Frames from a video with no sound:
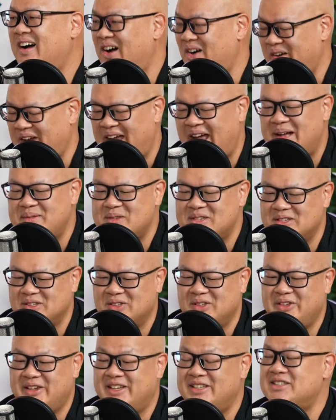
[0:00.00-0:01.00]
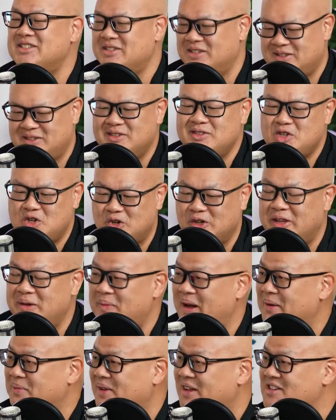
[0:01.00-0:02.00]
Oh, yeah, absolutely. It's truly
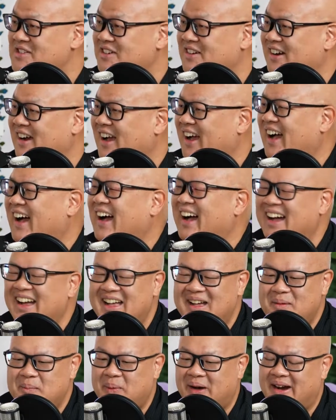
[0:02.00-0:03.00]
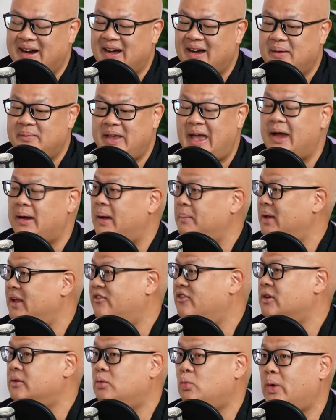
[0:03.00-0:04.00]
my pleasure. But yeah, I mean,
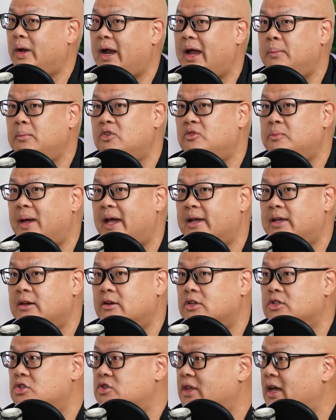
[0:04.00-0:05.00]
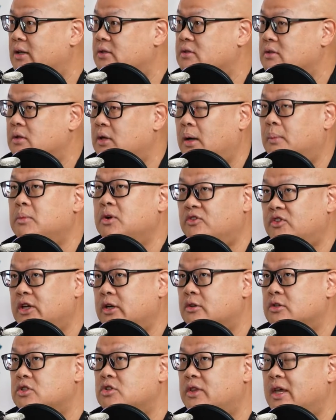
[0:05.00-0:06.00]
even when I moved back here in
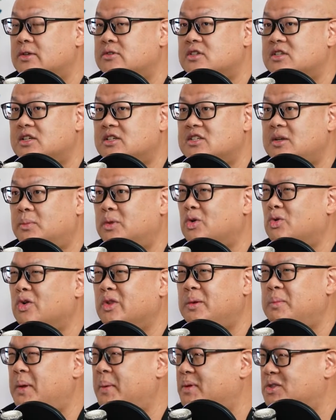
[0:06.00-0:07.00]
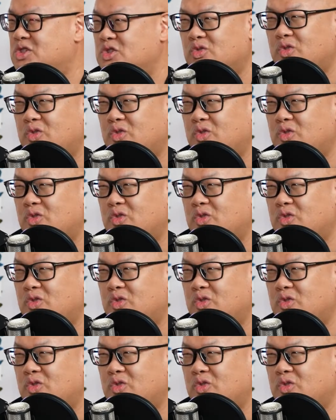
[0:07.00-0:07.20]
2006, there were only maybe 2